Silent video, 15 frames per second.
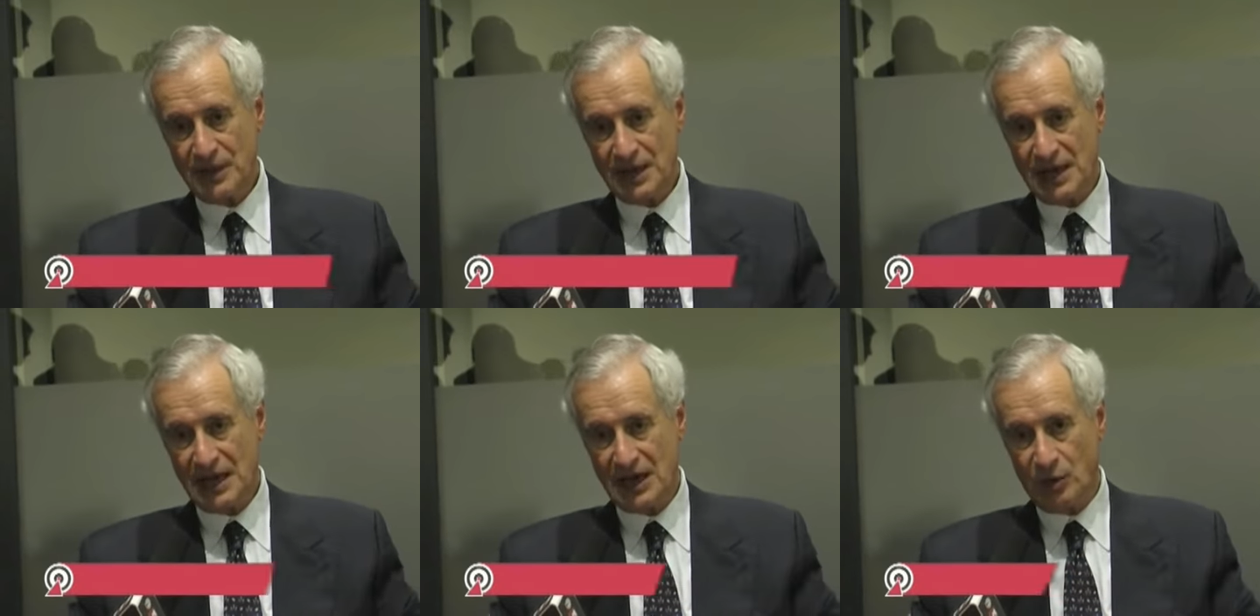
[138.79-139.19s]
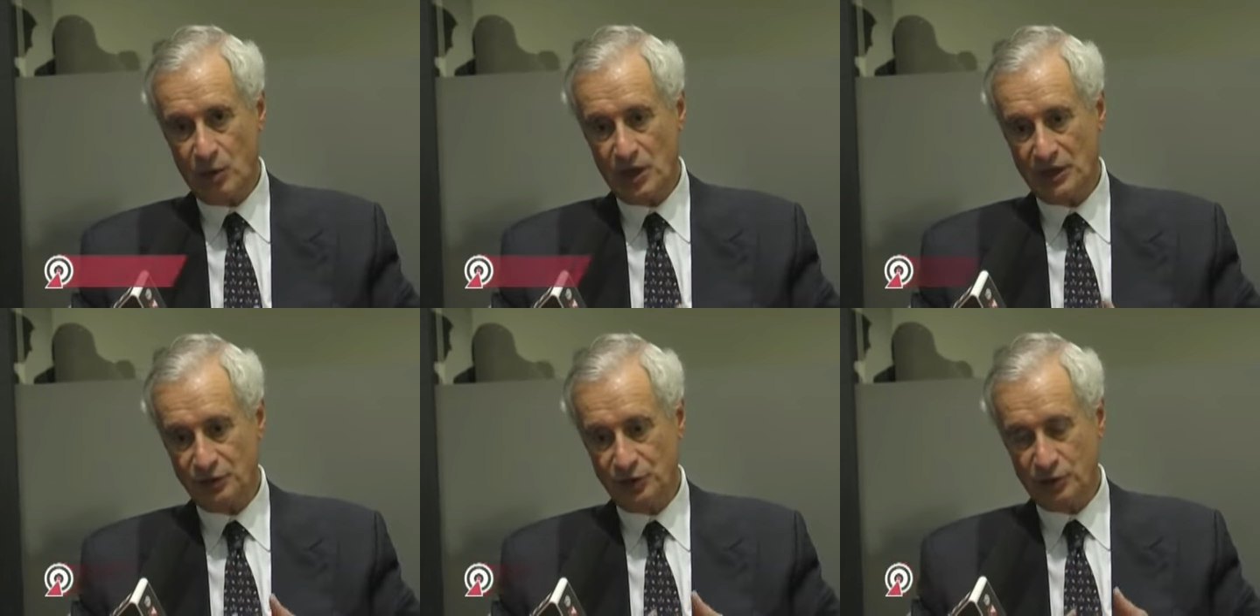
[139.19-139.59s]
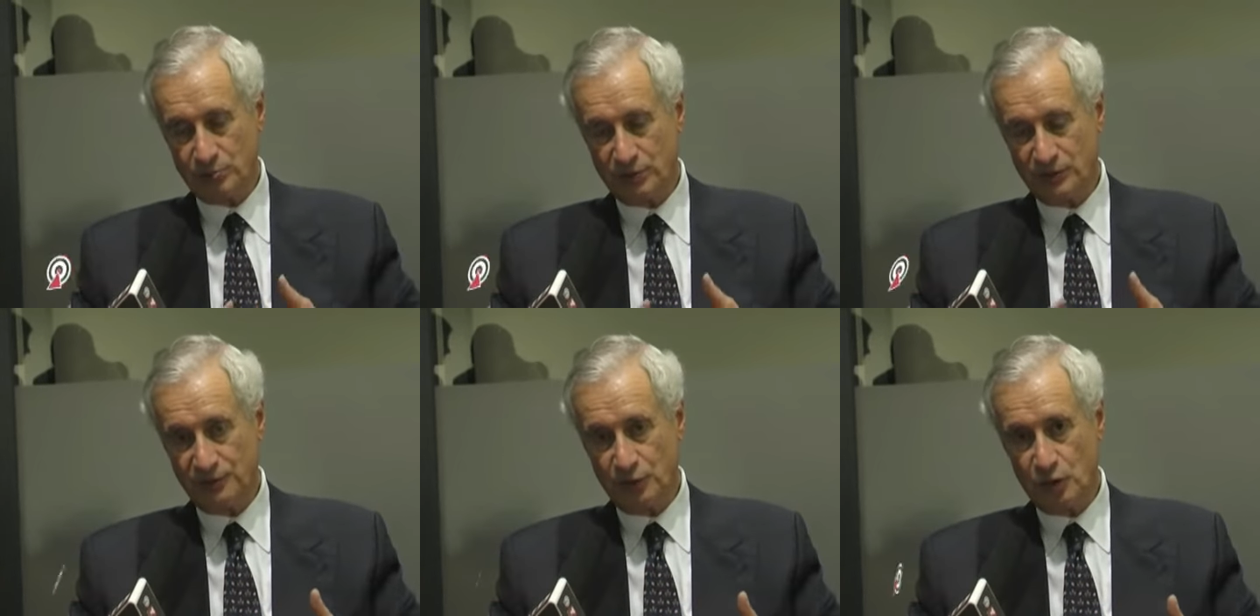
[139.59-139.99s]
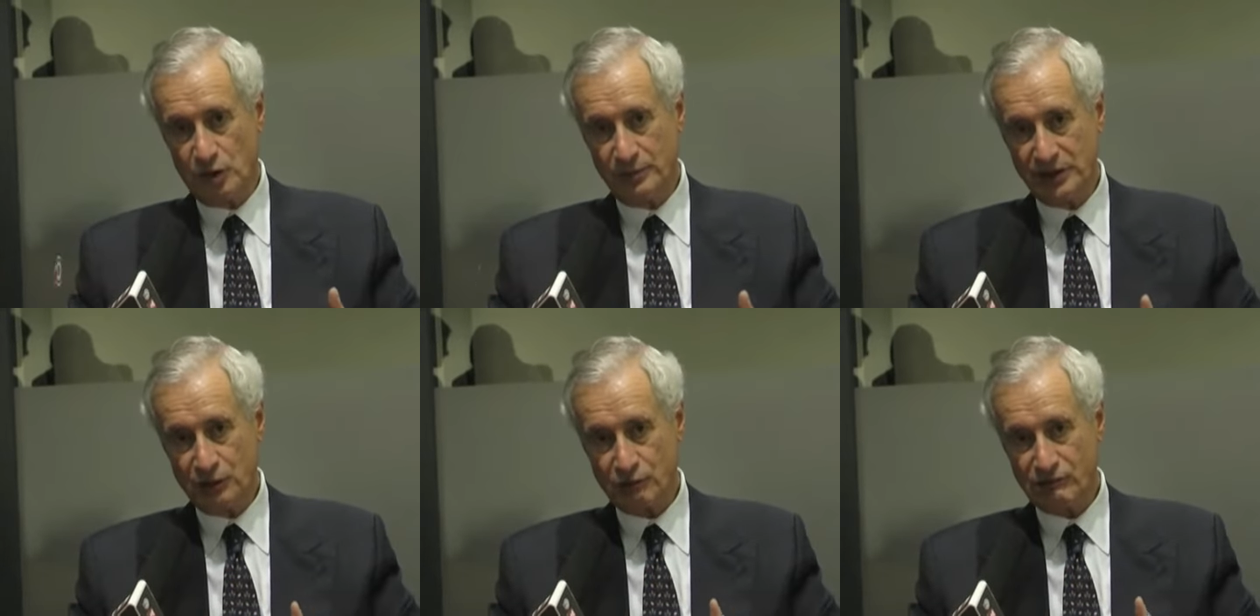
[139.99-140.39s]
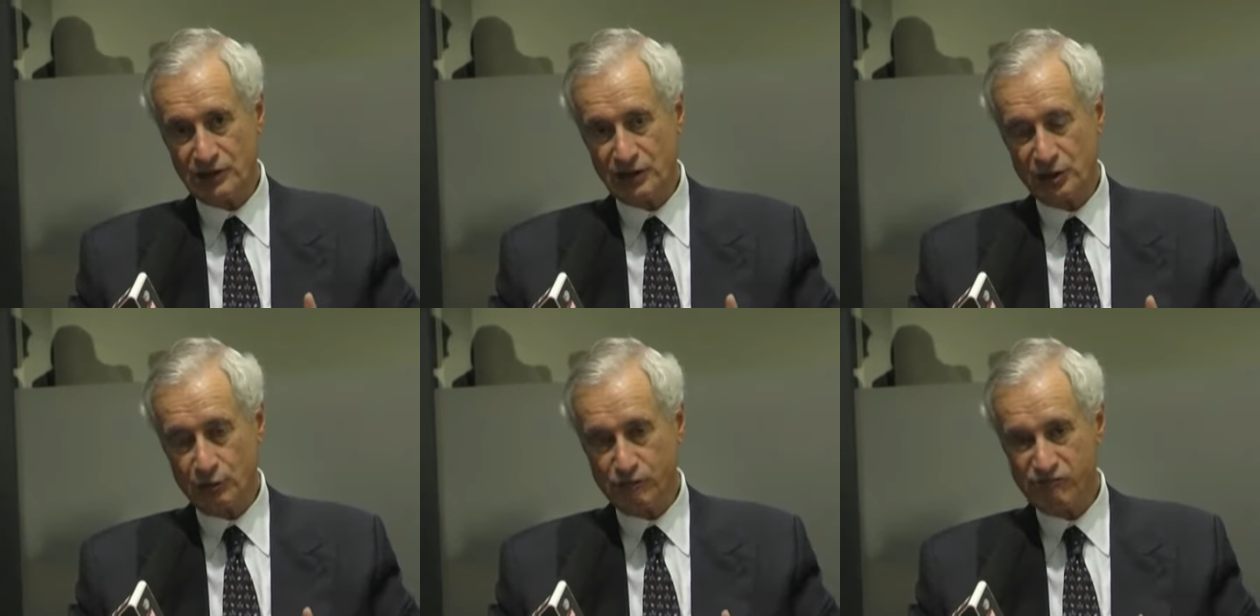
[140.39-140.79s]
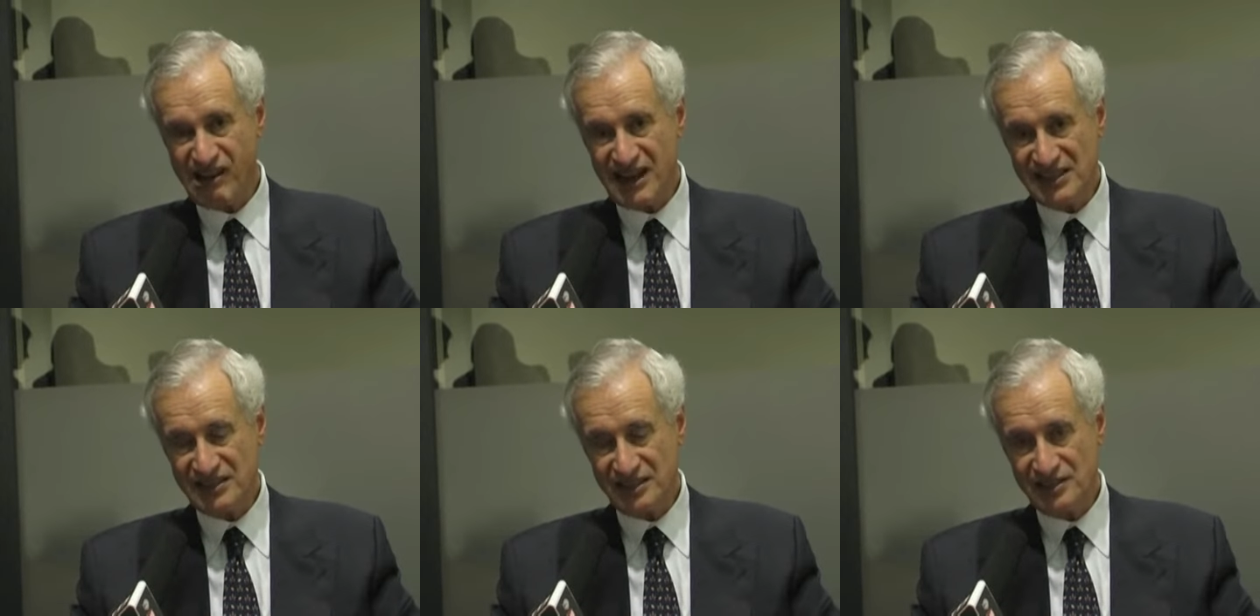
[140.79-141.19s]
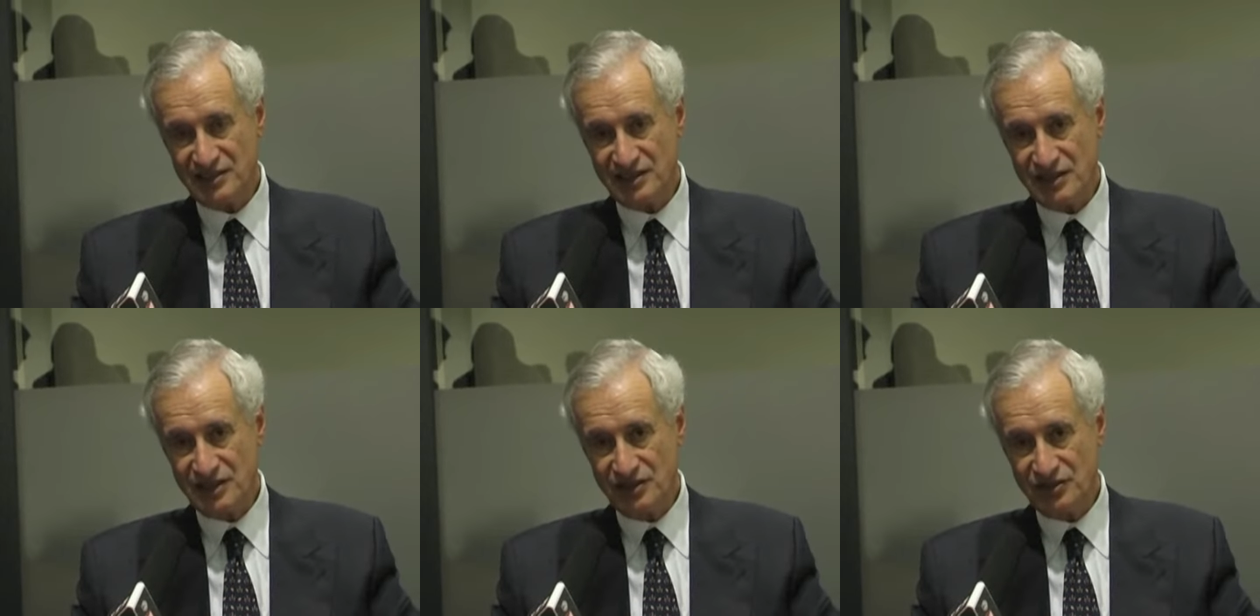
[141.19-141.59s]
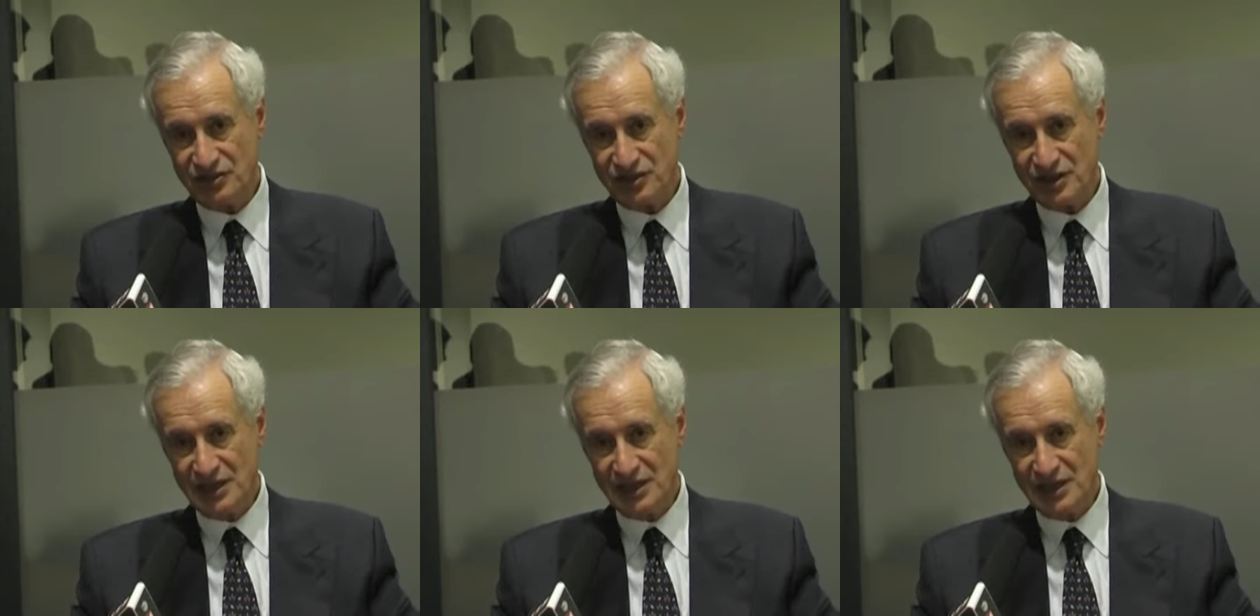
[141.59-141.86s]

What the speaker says: how well you're performing critical processes,